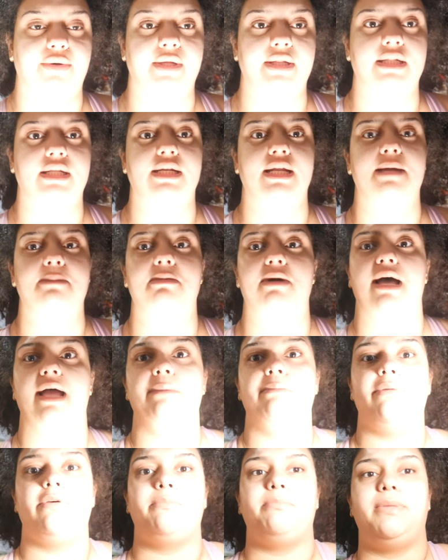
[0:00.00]
in the name of
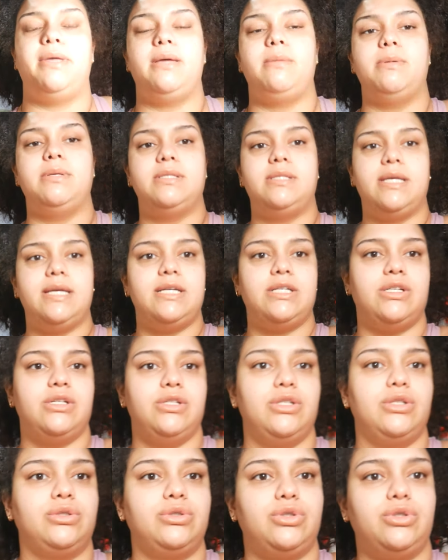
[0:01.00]

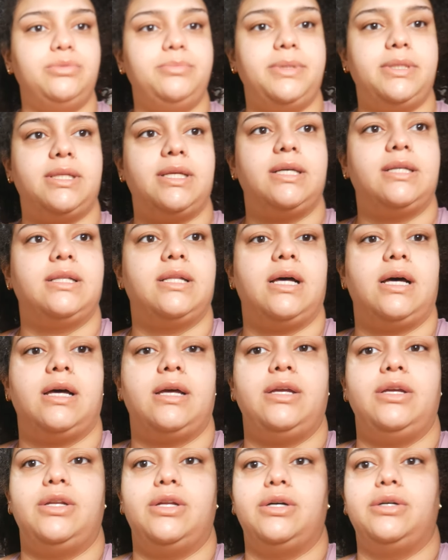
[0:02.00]
hyperpigmentation, don't do me like that,
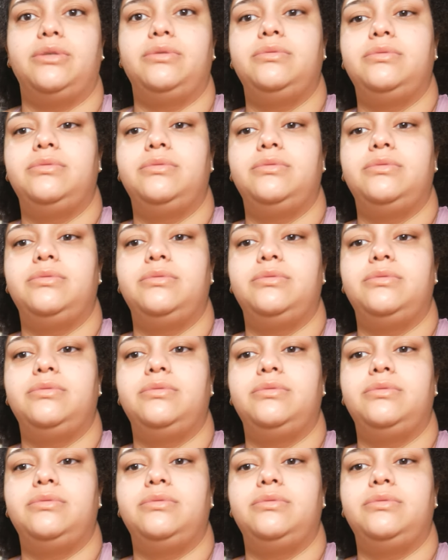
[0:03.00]
you know?